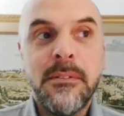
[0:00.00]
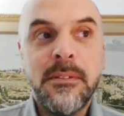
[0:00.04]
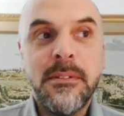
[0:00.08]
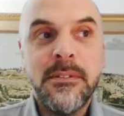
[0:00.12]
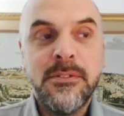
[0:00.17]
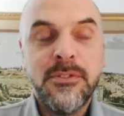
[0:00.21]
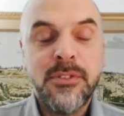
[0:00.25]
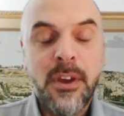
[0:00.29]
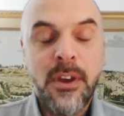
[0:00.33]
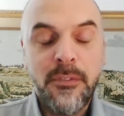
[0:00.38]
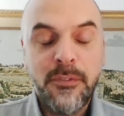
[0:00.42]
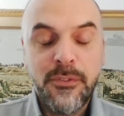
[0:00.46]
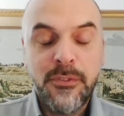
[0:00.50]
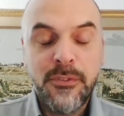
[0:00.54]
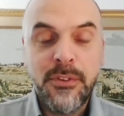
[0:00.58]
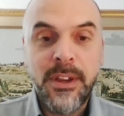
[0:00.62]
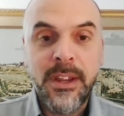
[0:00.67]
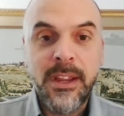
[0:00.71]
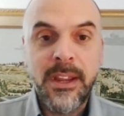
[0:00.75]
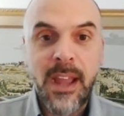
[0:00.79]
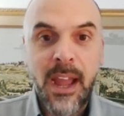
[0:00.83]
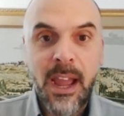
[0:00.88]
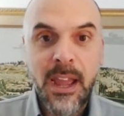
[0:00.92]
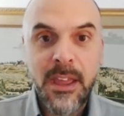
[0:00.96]
soft
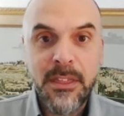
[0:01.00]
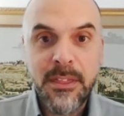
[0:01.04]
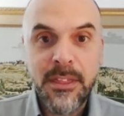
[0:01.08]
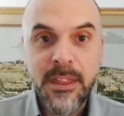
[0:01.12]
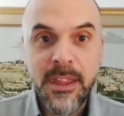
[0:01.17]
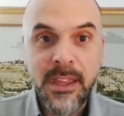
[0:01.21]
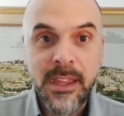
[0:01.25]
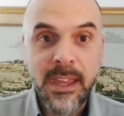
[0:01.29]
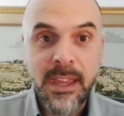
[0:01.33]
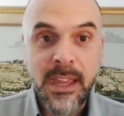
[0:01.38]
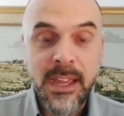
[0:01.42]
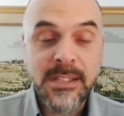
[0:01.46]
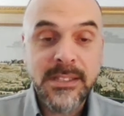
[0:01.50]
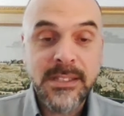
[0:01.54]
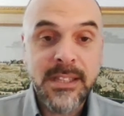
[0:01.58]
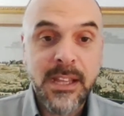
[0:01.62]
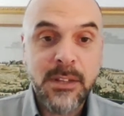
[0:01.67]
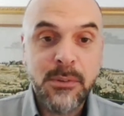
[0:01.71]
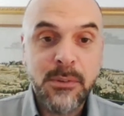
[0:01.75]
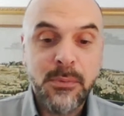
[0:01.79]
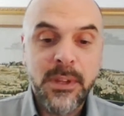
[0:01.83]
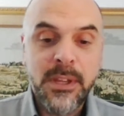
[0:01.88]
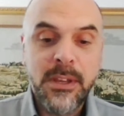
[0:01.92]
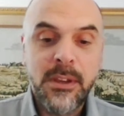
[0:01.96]
drink, I think, is
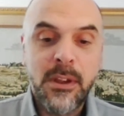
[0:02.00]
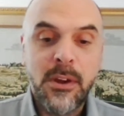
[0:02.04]
that we